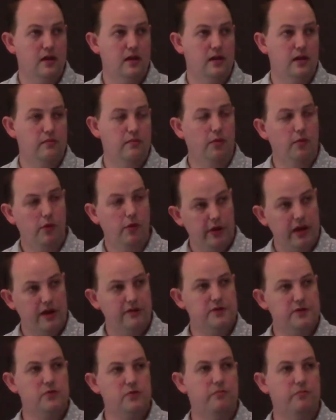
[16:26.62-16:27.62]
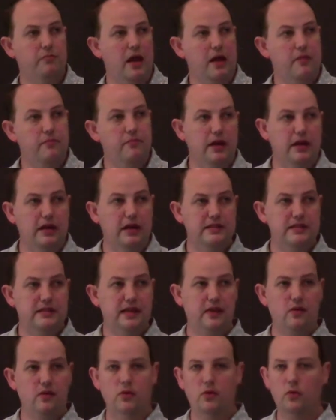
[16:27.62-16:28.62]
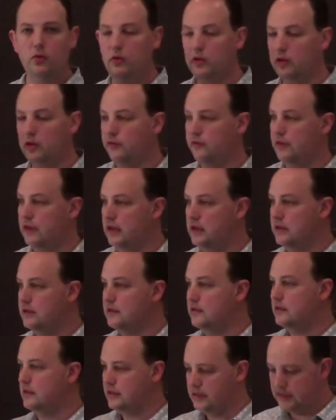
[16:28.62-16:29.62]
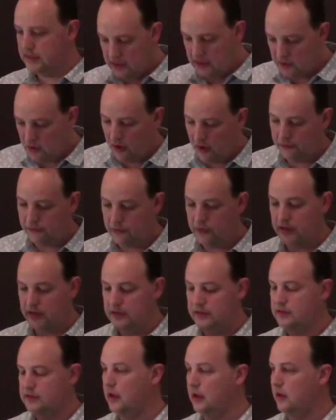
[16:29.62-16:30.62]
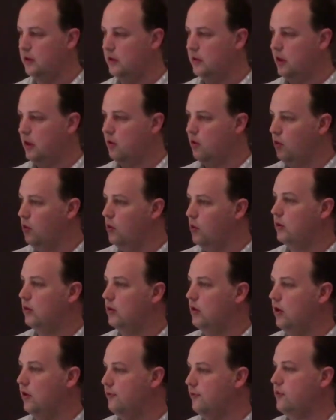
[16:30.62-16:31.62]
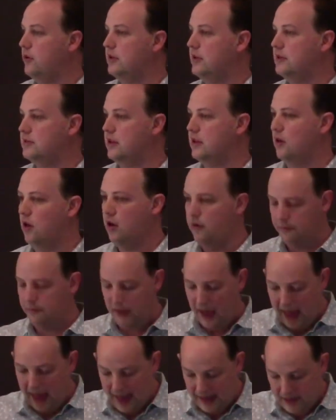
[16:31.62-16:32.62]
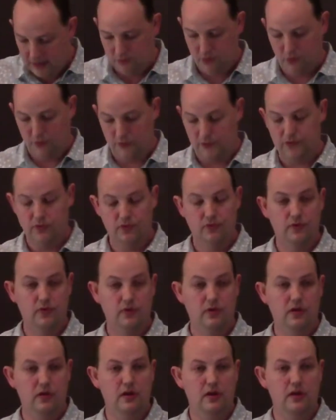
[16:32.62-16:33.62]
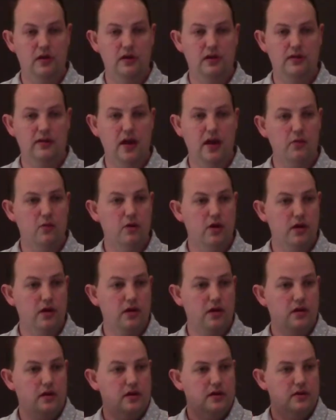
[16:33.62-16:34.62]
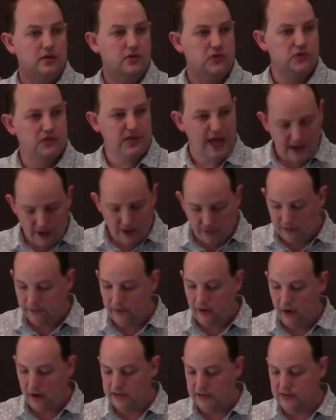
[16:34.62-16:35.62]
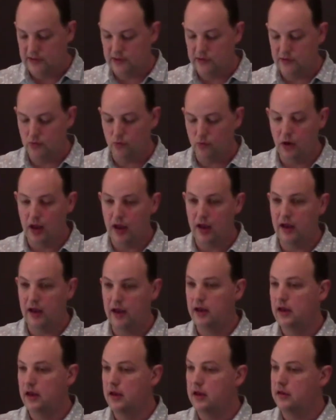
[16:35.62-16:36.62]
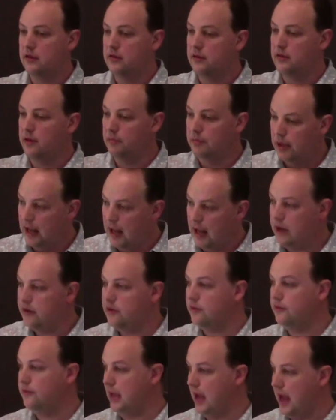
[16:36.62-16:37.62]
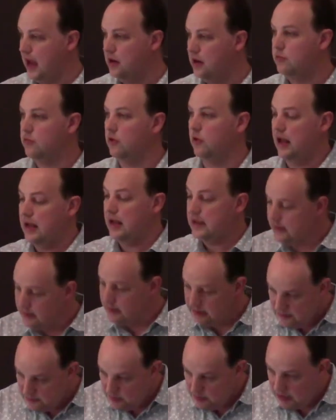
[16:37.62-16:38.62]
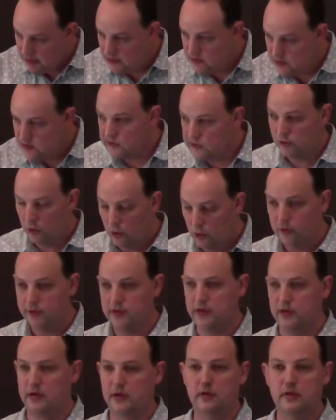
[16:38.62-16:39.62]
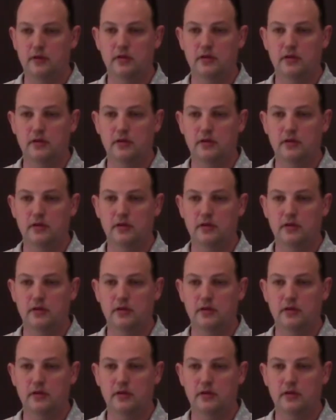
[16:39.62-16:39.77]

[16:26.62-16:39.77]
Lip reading: But what we have to remember is that all of these sin offerings, they're all offerings that offer animals. They were sacrifices where the blood of the animal, as it is being slaughtered,